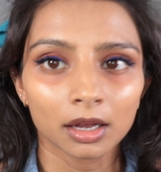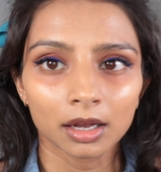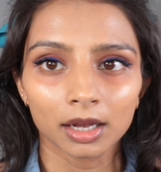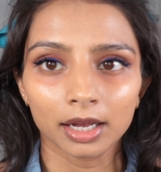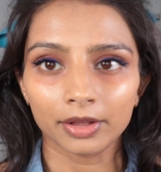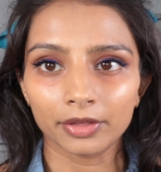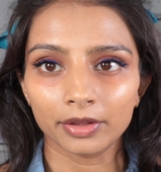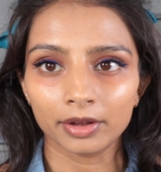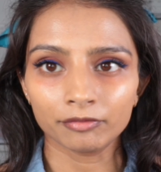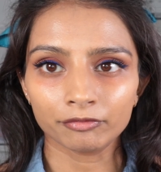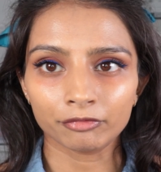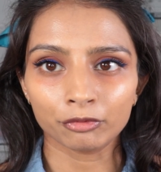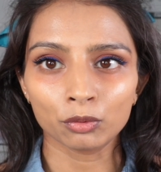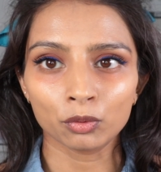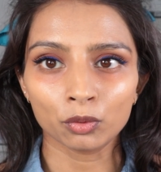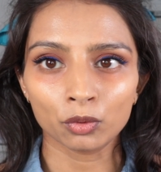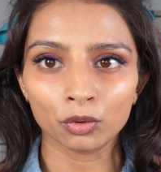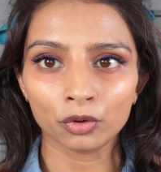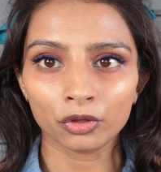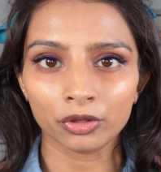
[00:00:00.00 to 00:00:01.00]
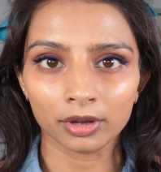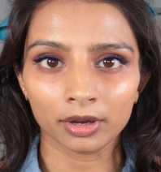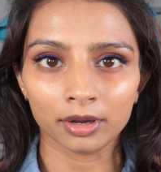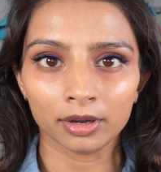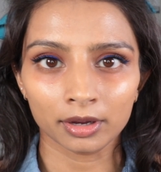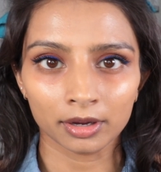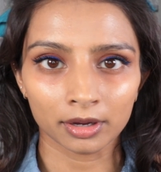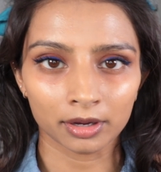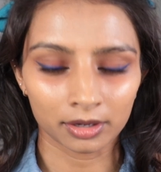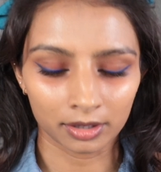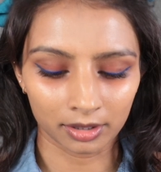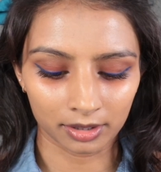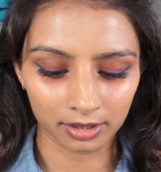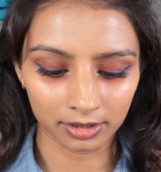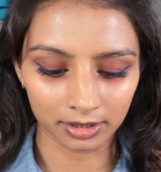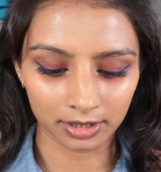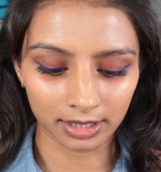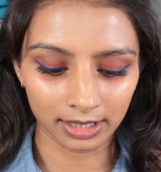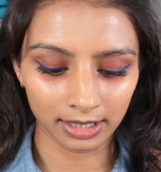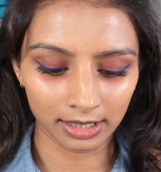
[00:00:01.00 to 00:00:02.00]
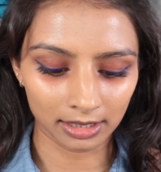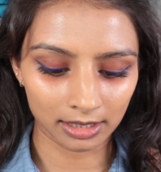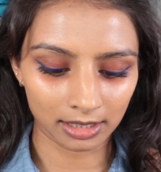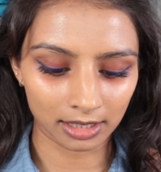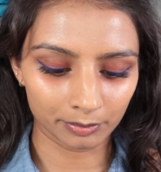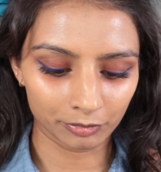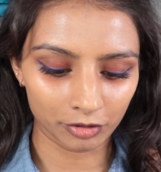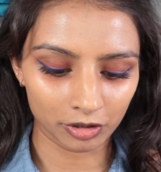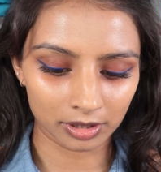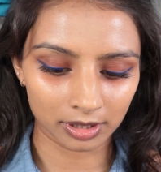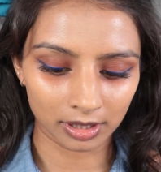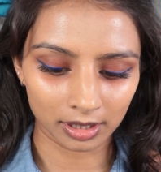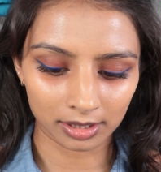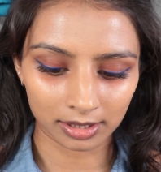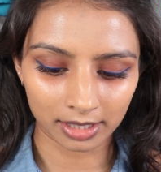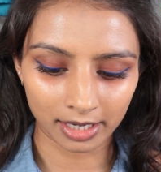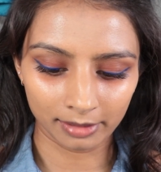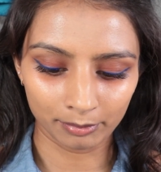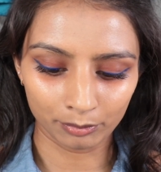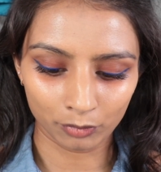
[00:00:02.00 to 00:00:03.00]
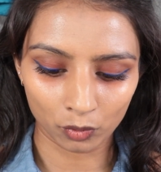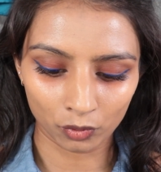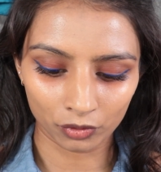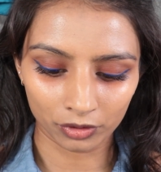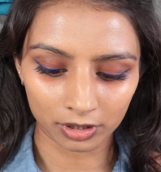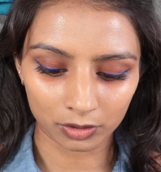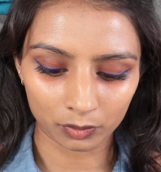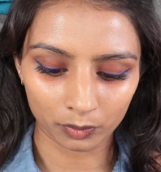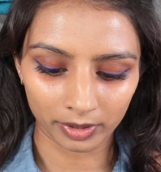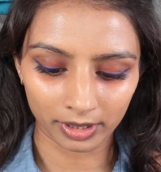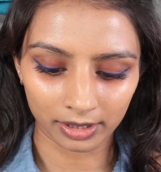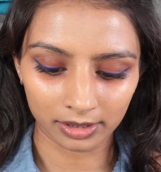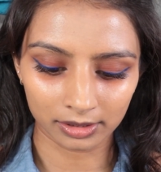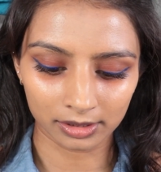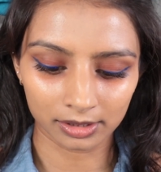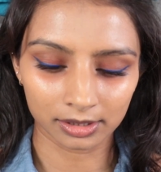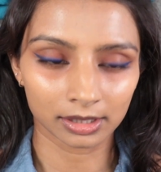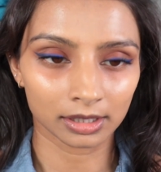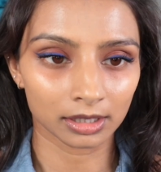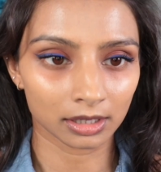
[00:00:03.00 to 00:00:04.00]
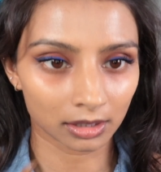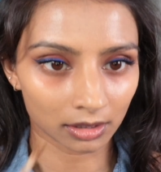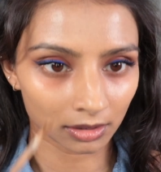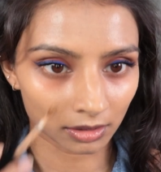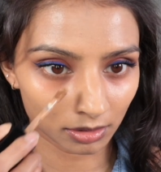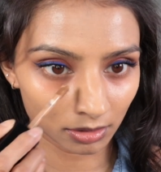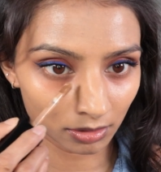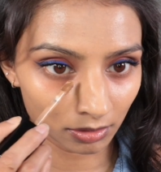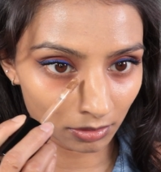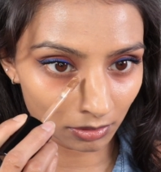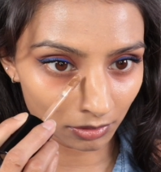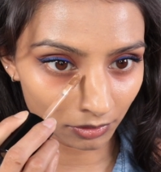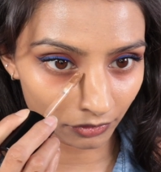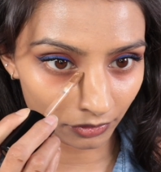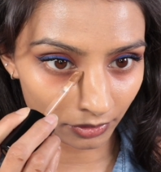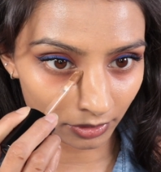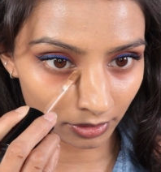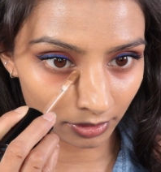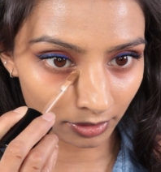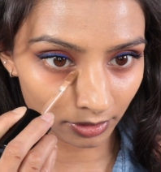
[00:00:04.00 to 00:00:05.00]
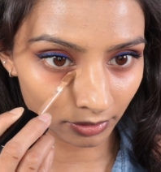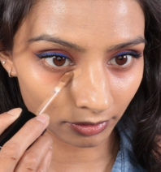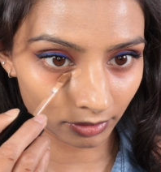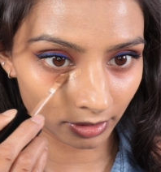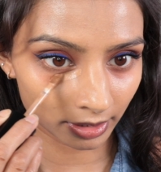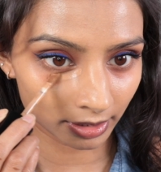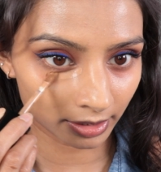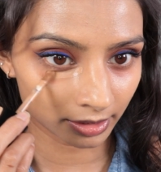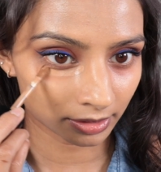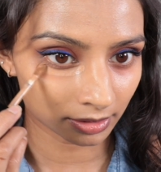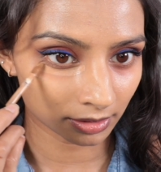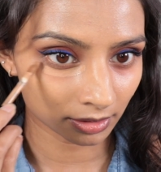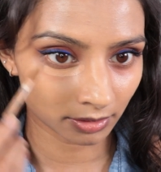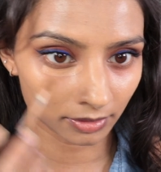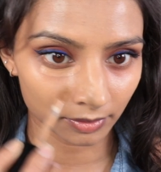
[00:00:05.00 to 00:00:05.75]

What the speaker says: And then for the concealer, I'm using the same Born This Way concealer on the under eyes,